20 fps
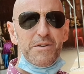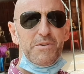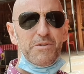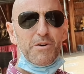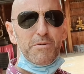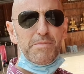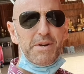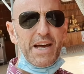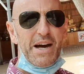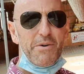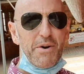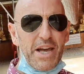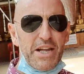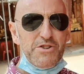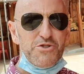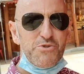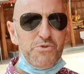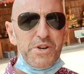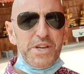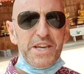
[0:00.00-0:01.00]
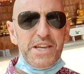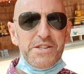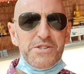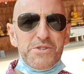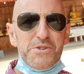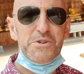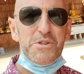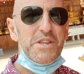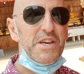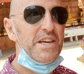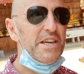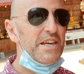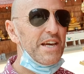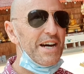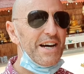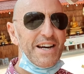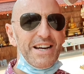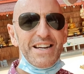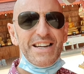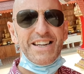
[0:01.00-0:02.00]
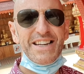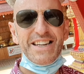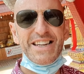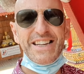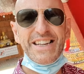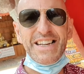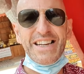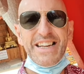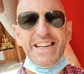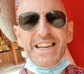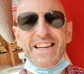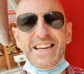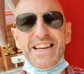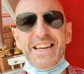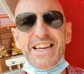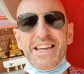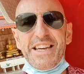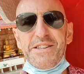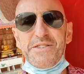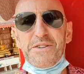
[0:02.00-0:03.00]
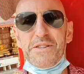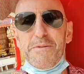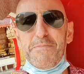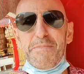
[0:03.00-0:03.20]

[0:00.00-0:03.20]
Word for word: So I'm now entering into the uh, into the